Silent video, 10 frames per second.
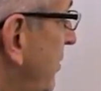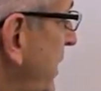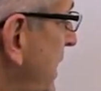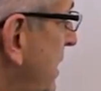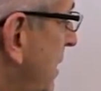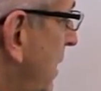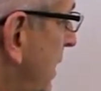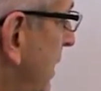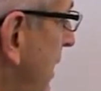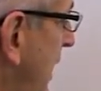the
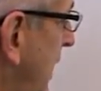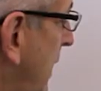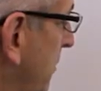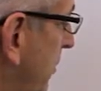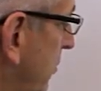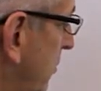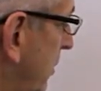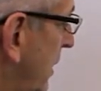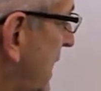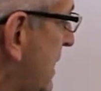
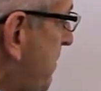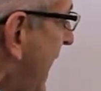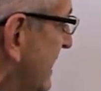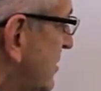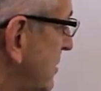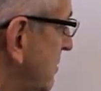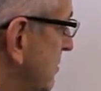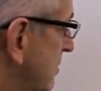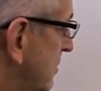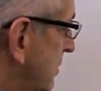lead
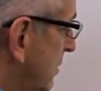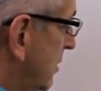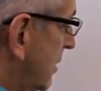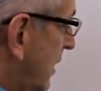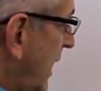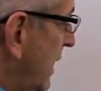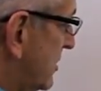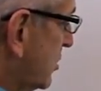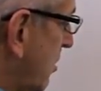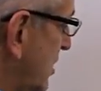pastor. Kind
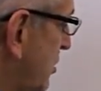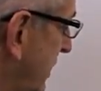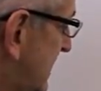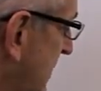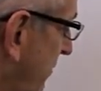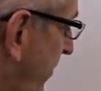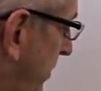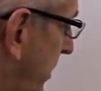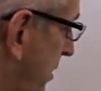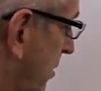of scrunching myself
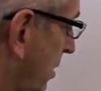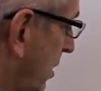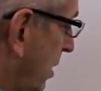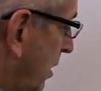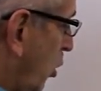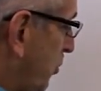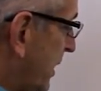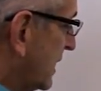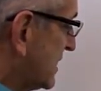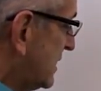up here.
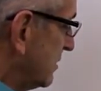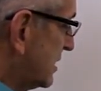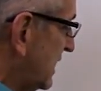Hope you can still